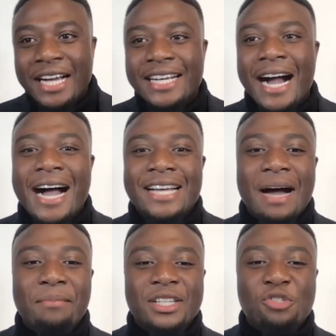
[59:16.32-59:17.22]
Guys,
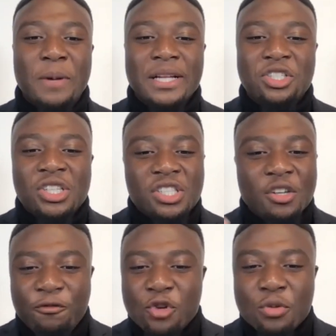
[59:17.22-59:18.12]
I'm going to spend just
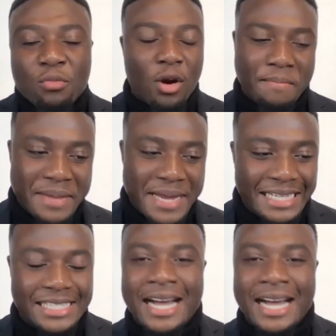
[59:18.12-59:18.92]
a few more minutes.